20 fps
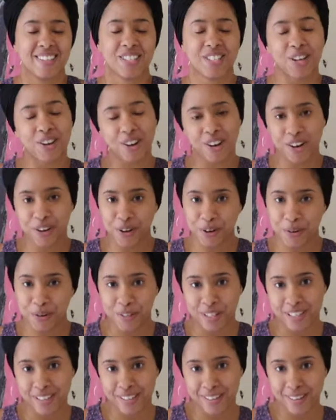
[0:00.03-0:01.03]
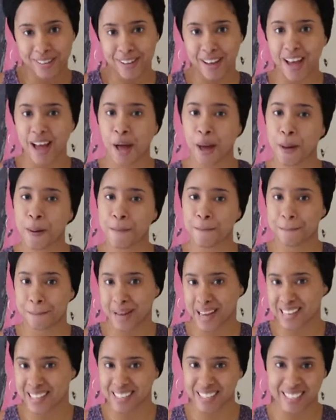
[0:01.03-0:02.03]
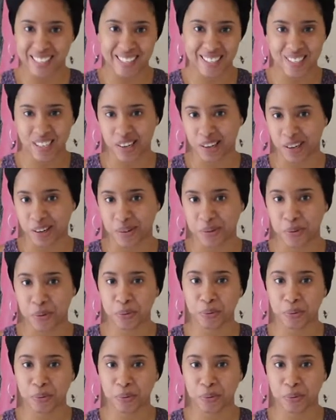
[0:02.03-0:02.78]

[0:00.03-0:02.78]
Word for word: Dear Coty, my sister,